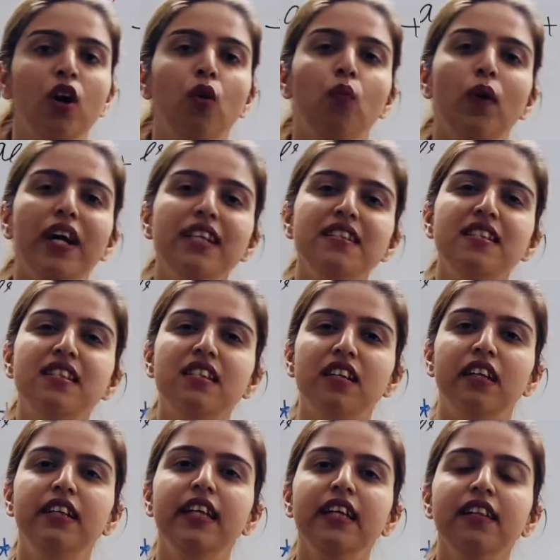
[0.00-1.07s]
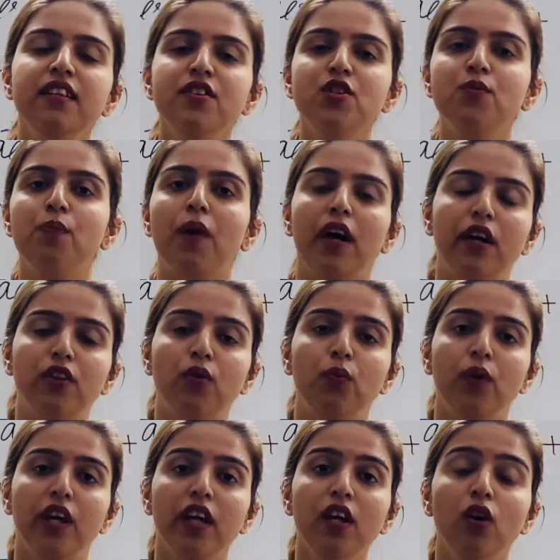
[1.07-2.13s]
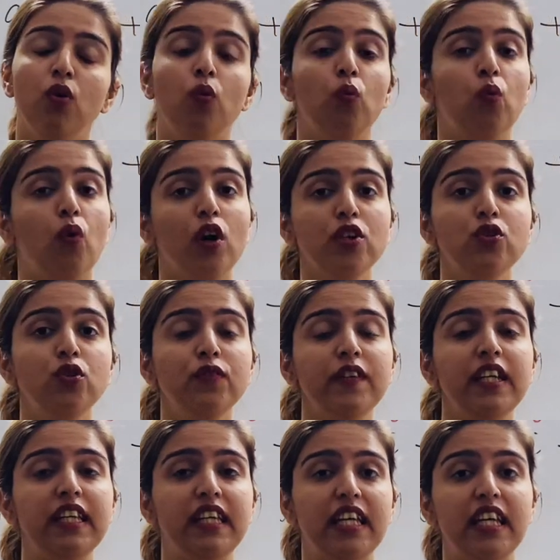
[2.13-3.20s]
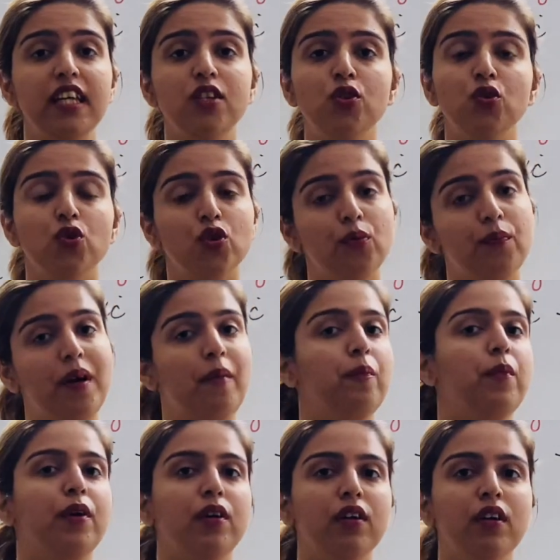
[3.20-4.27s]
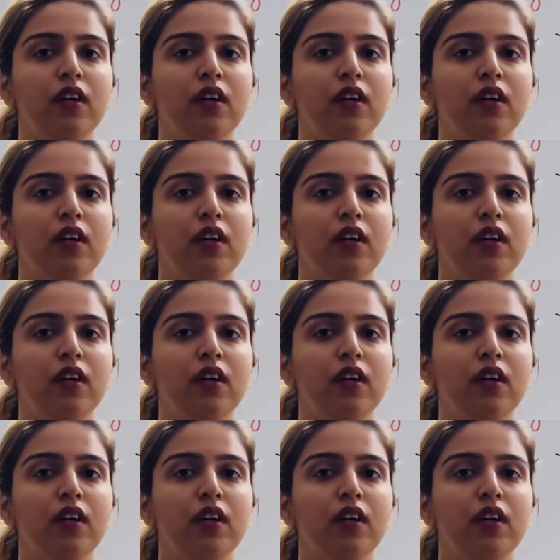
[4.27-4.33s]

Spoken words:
While studying this pathway, what do we need to remember?